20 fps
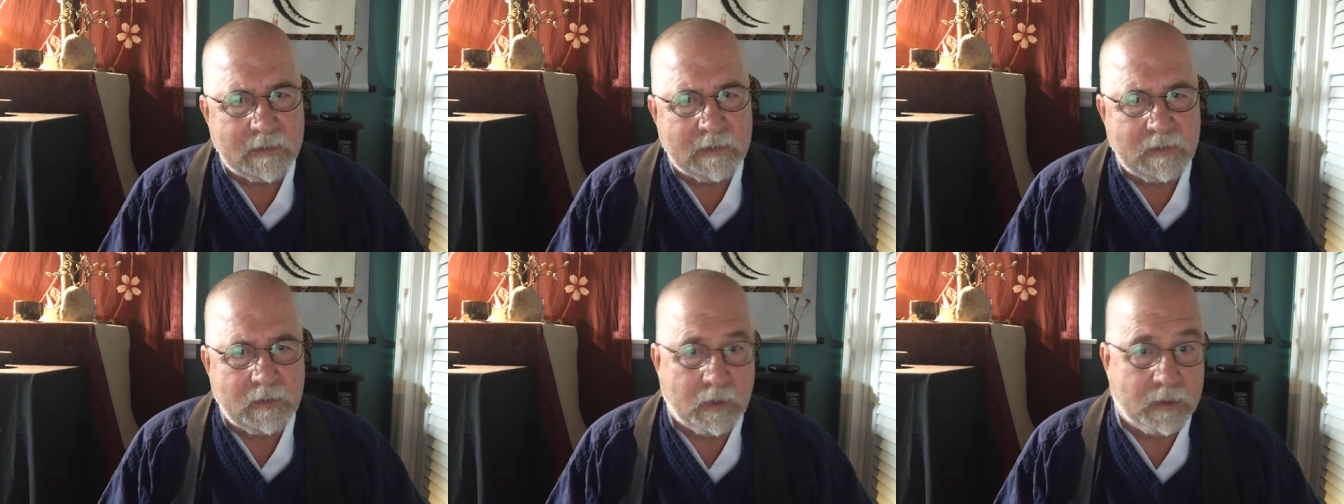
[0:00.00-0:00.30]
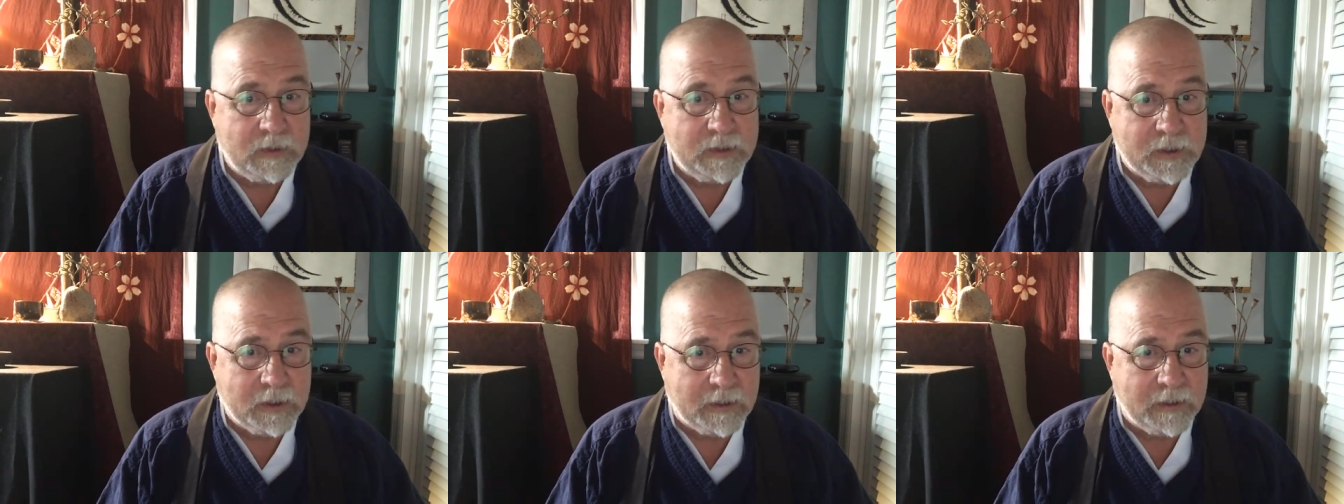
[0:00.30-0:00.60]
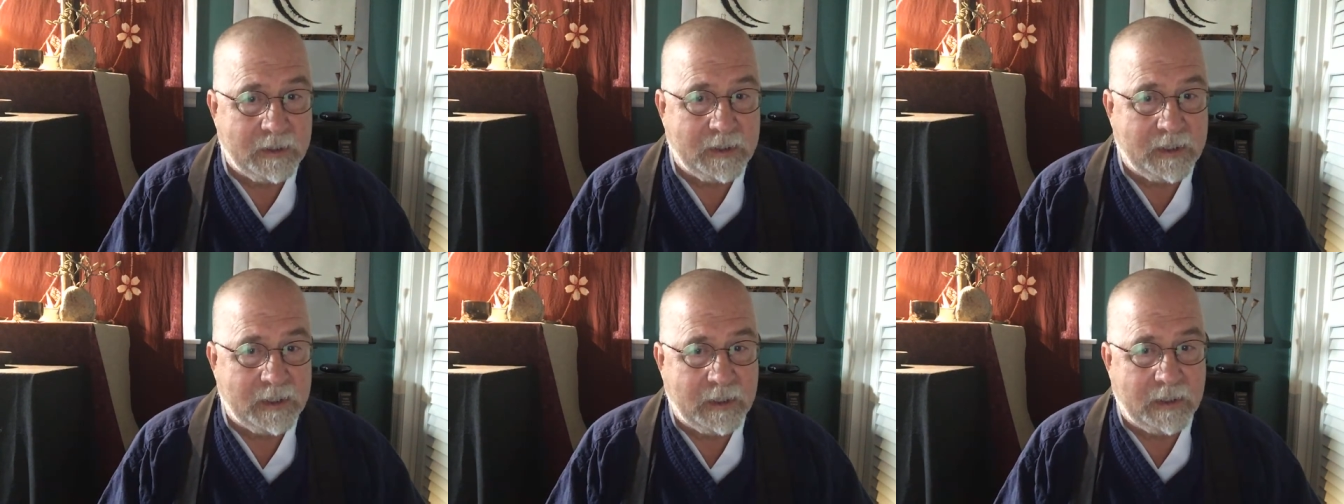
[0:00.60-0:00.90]

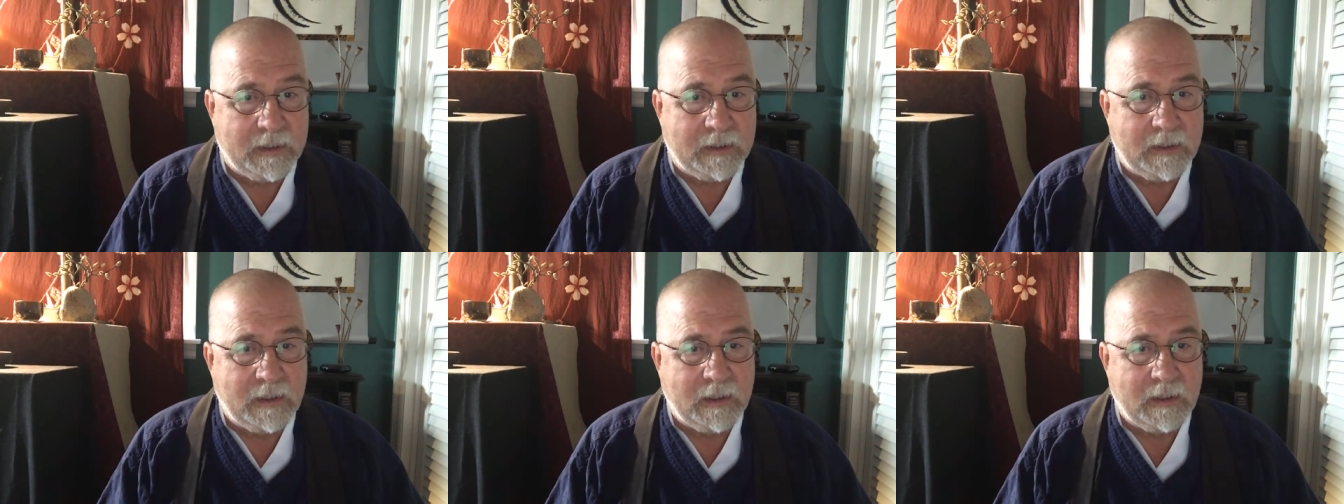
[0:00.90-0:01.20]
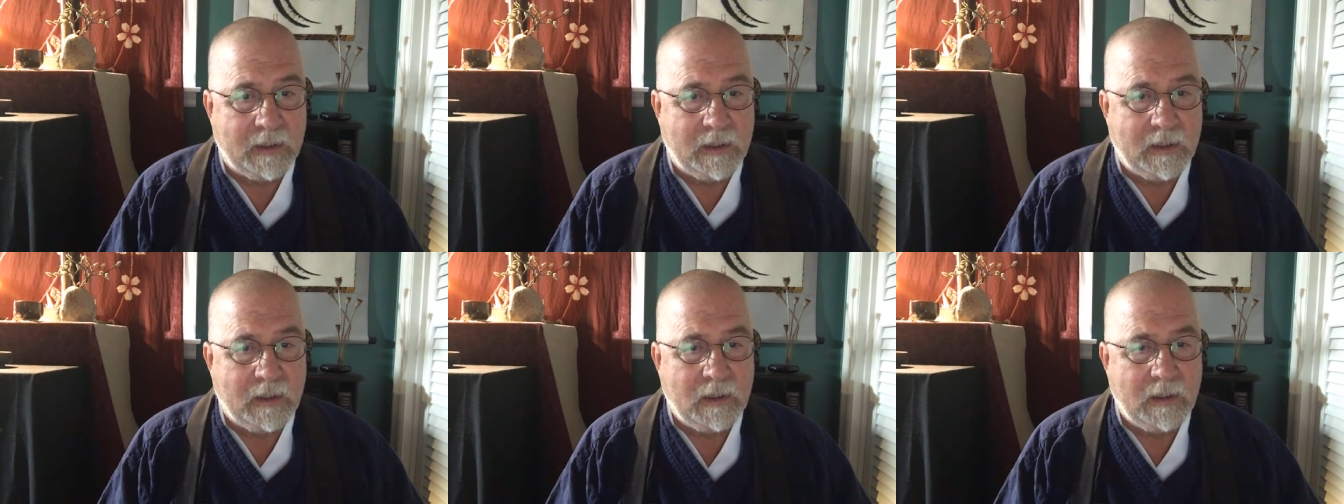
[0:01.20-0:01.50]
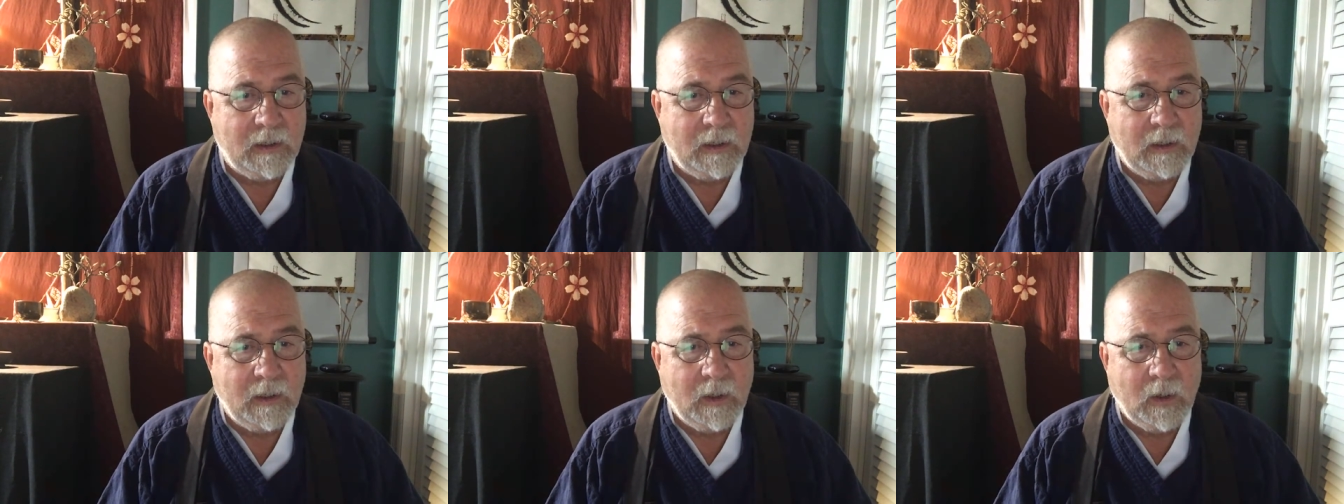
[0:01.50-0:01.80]
Dongshan said,
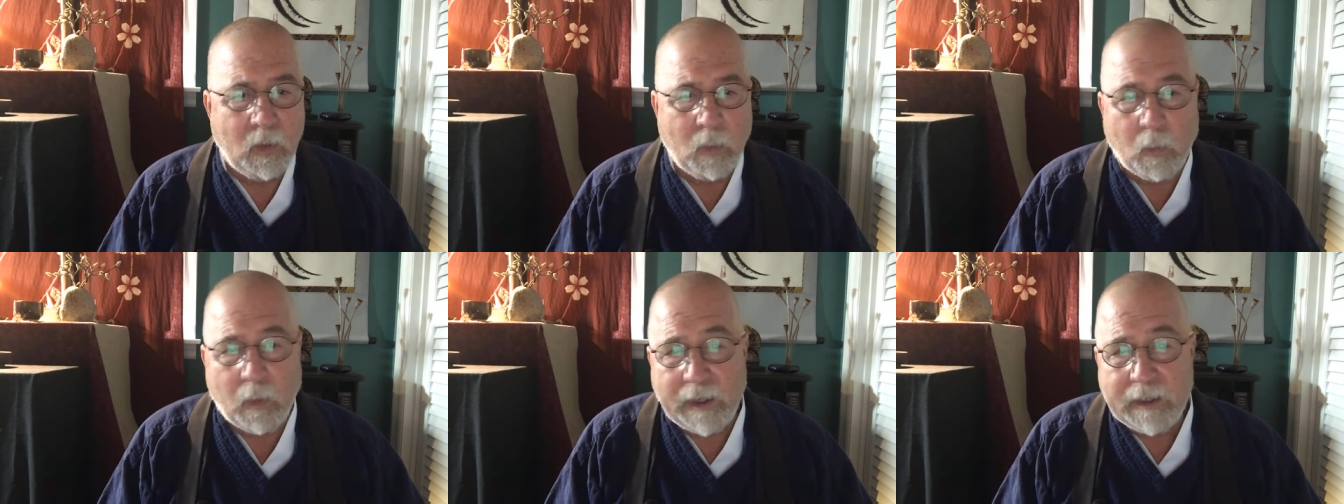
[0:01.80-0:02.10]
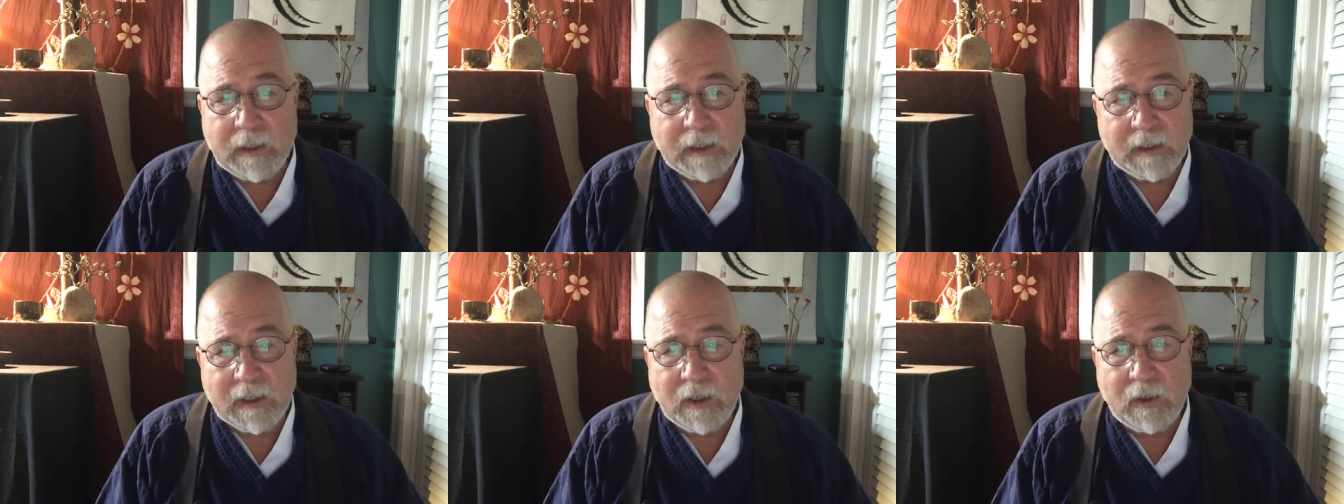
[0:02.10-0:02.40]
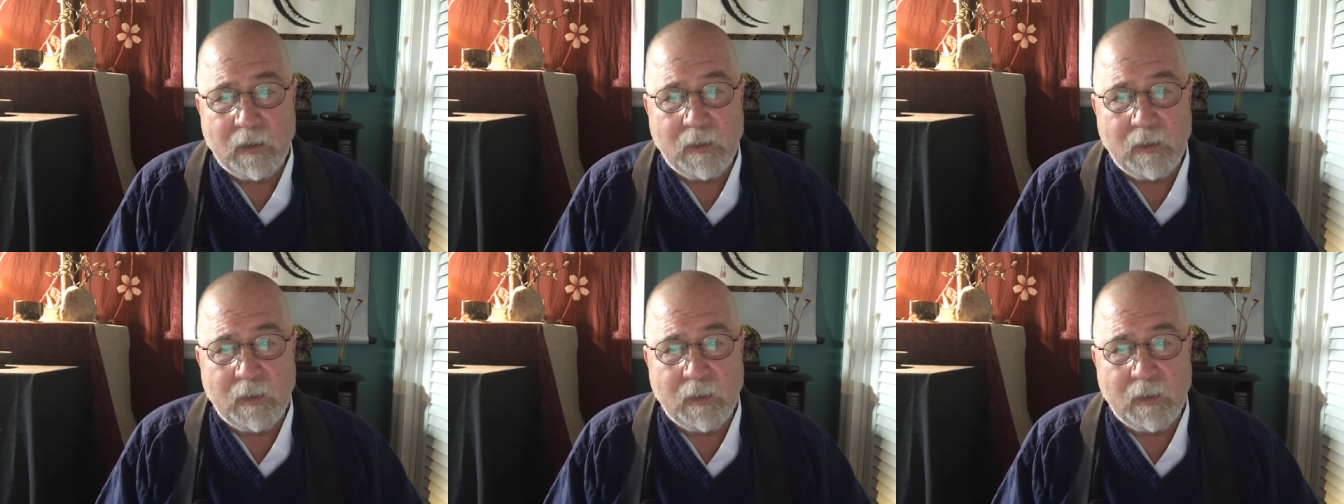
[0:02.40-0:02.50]
Why not go